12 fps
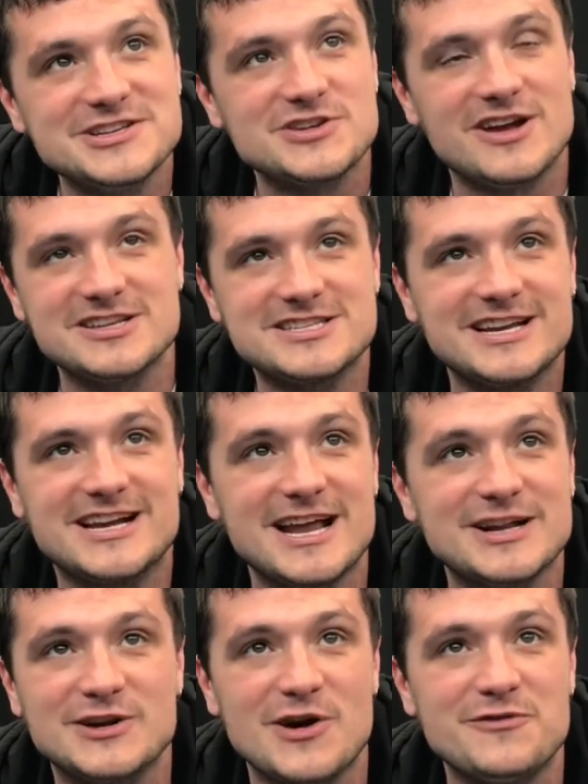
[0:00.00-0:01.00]
So I just like
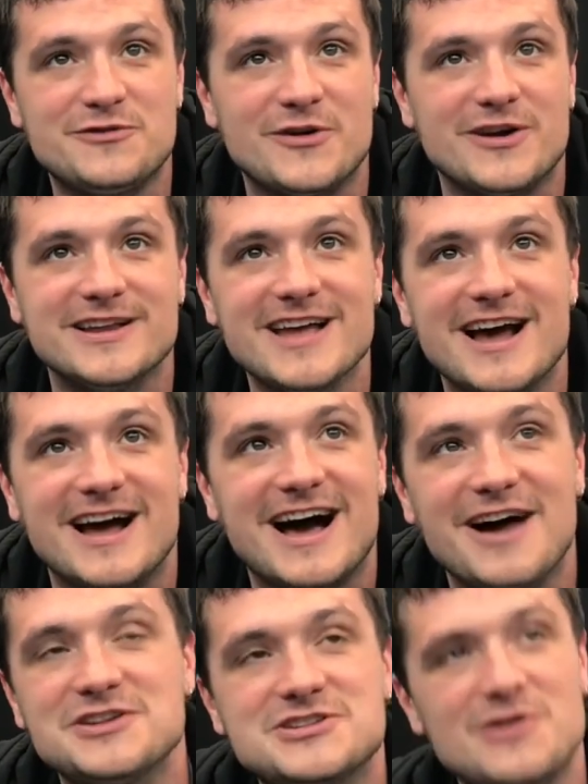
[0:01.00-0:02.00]
kind of go for it. Yeah,
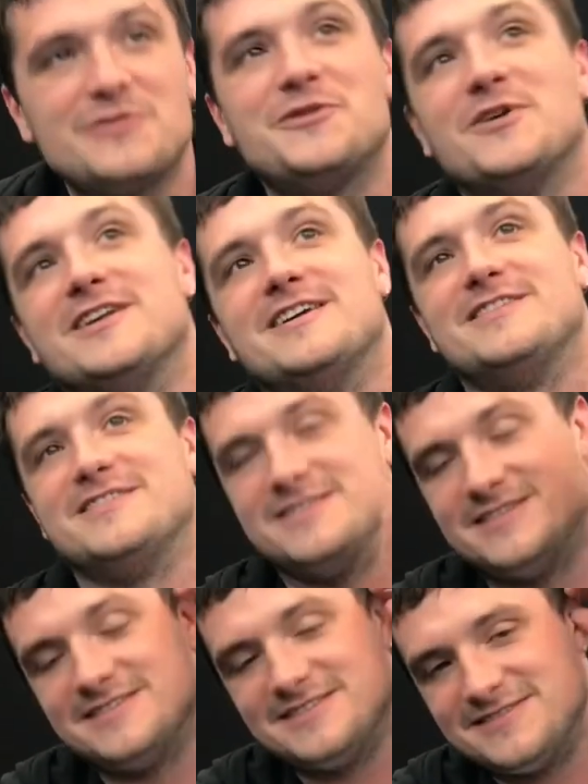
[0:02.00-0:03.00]
I'll just go for it, and
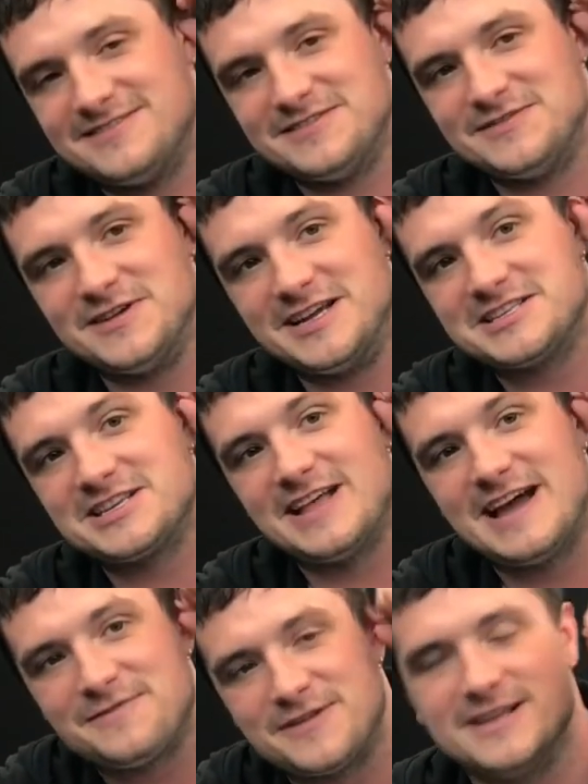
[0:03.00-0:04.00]
if it gets a
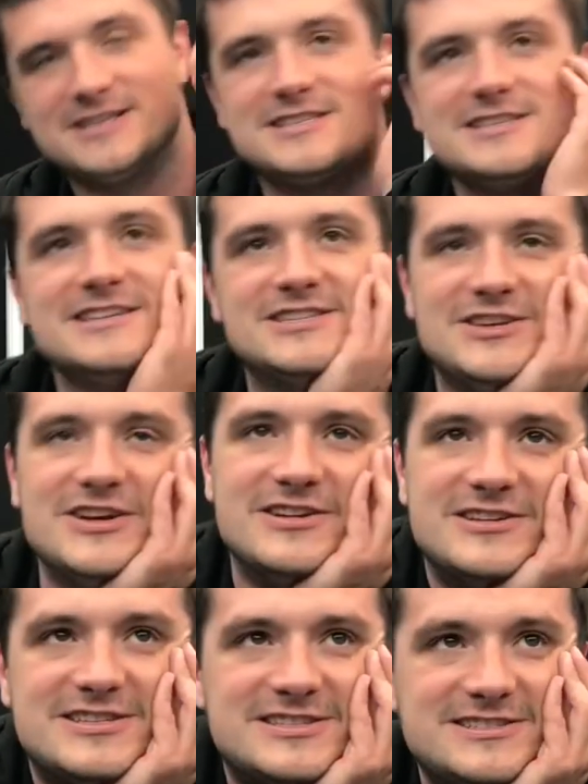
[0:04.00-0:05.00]
laugh, then it's it's
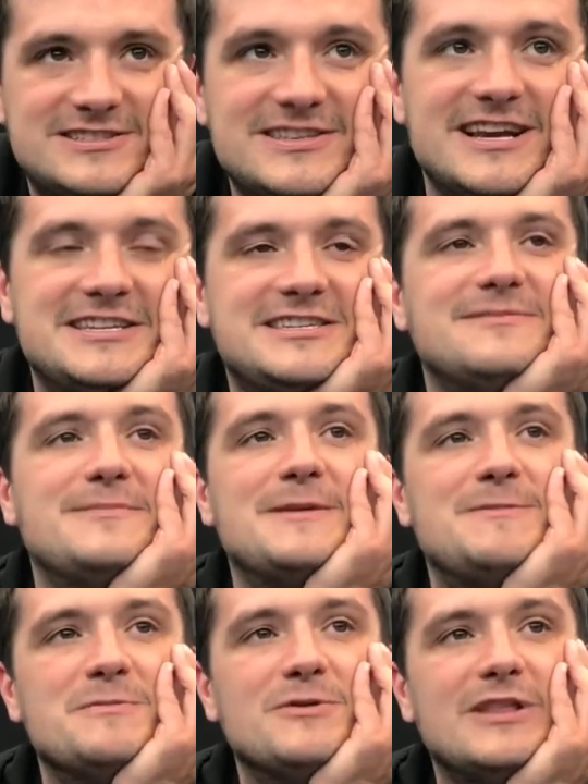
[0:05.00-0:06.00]
good. It's nice to
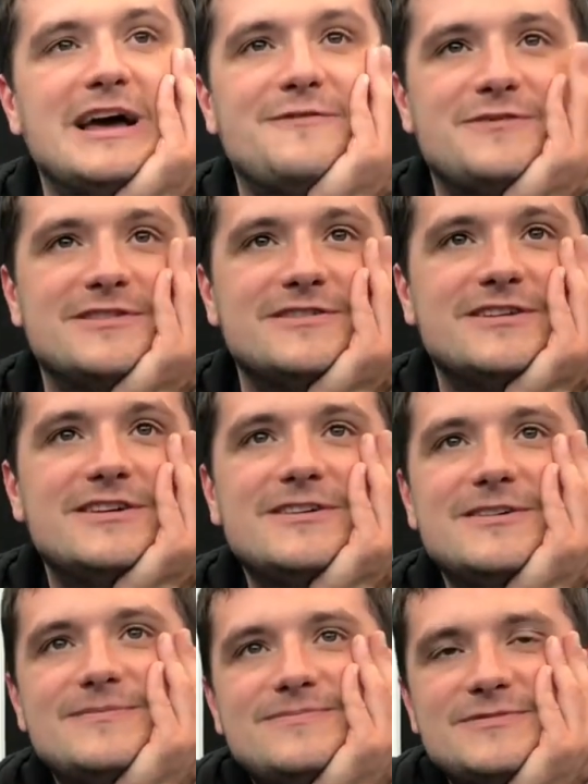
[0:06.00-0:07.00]
make people laugh
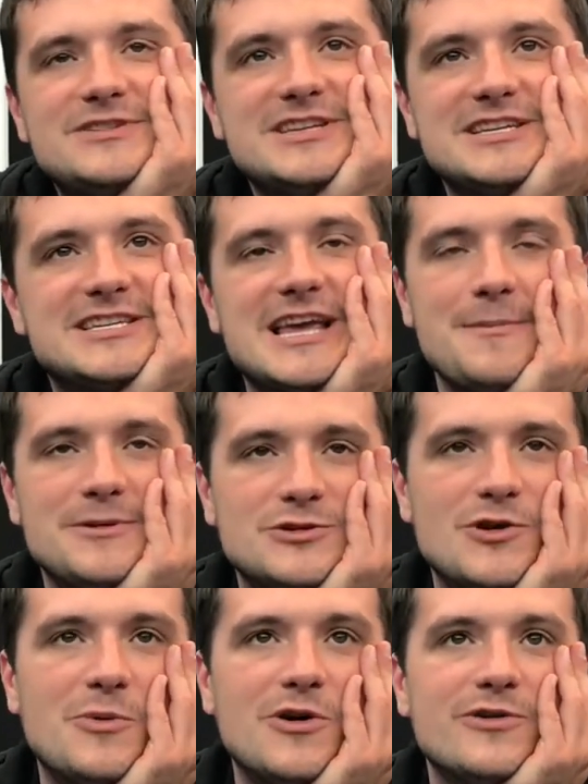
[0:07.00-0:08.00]
and just escape
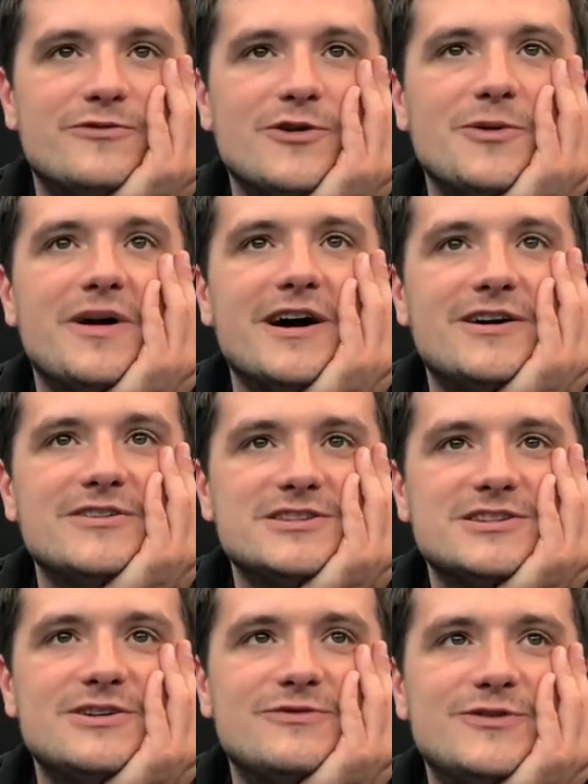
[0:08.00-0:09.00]
into a world for a while.
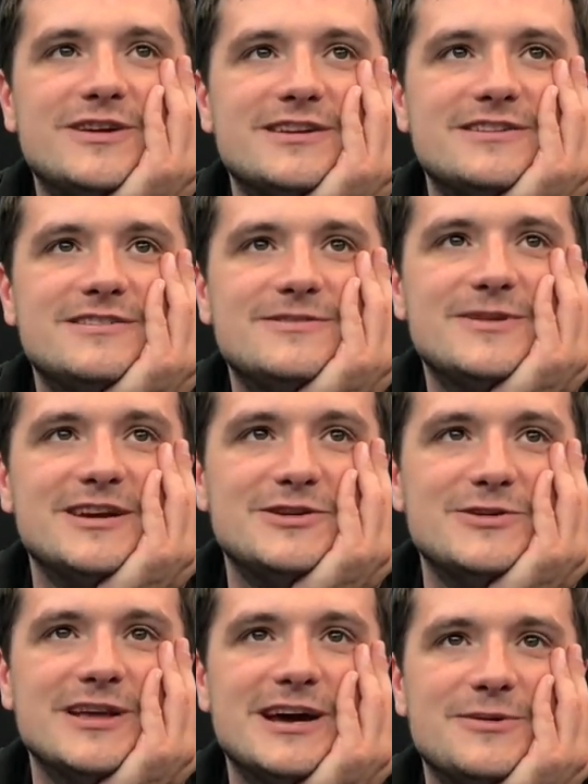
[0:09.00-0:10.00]
So if we can we can
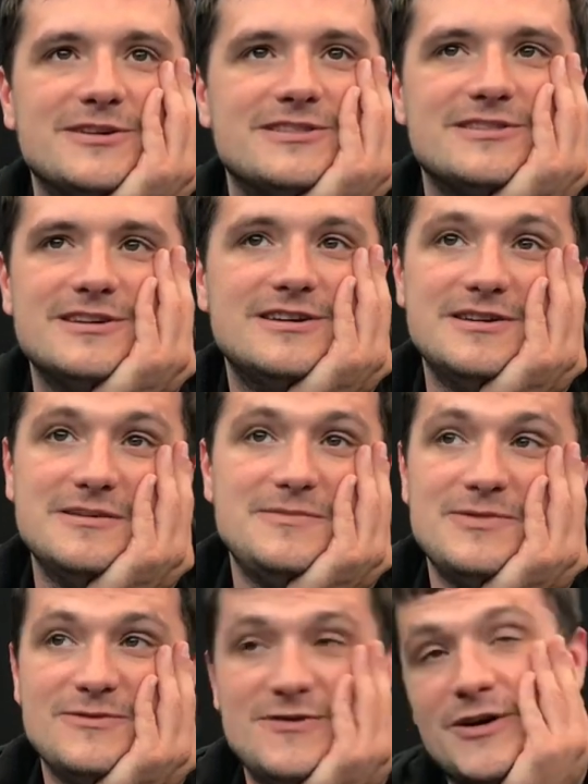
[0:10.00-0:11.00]
do that with
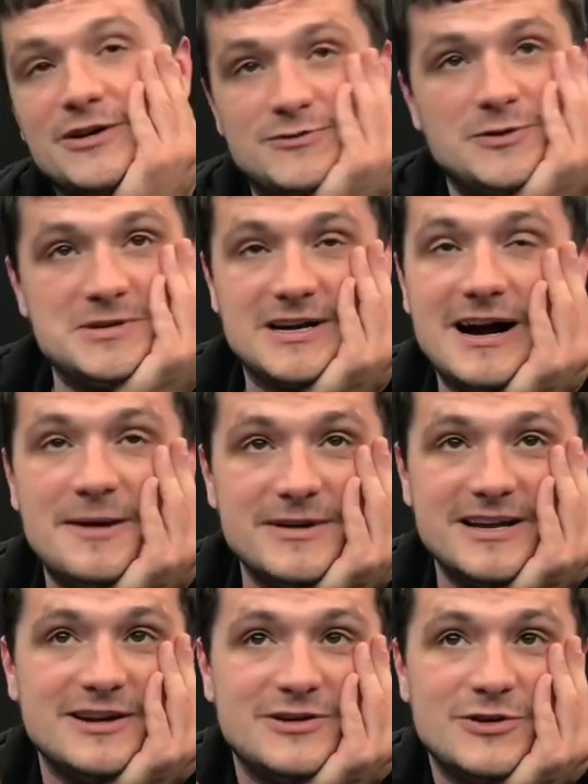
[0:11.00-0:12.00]
various forms of
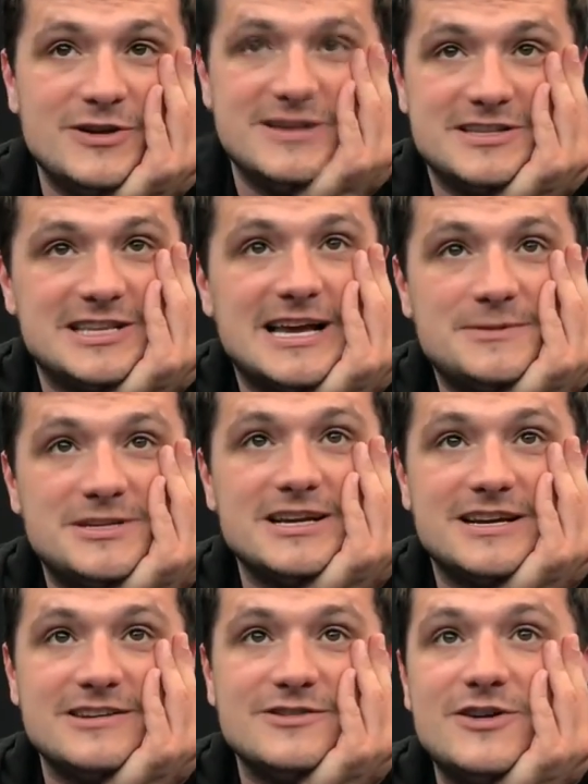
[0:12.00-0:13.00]
comedy, including
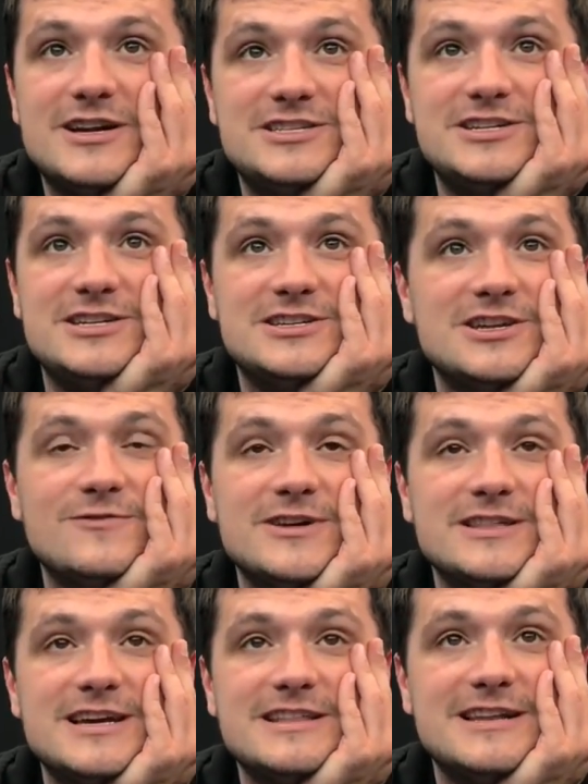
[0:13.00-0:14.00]
slapstick and crazy stuff
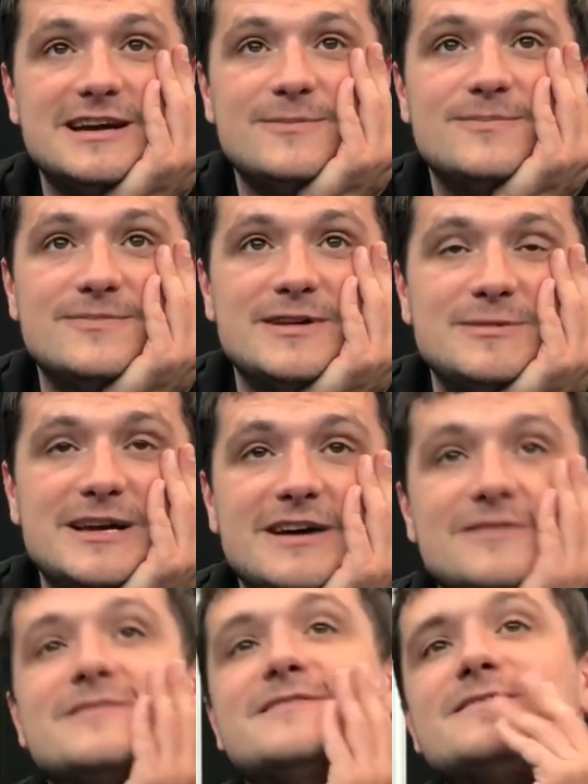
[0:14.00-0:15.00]
like that, then I'm I'm
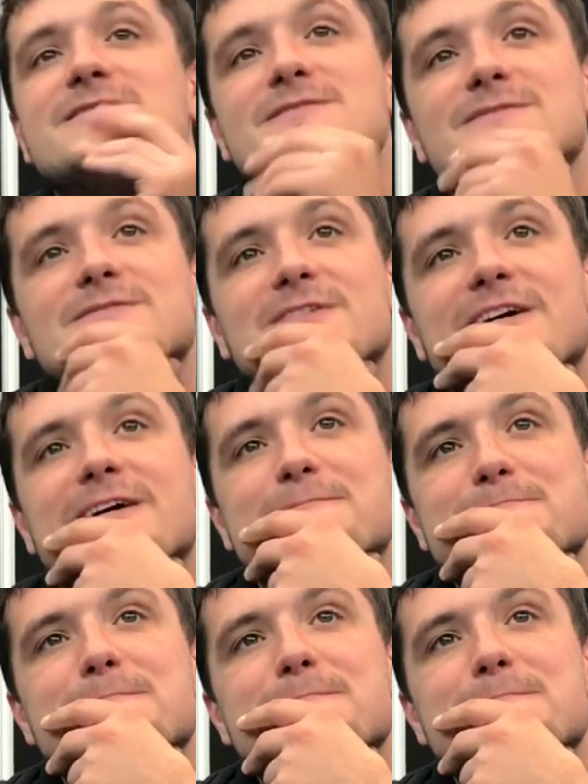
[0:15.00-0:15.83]
down. Yeah.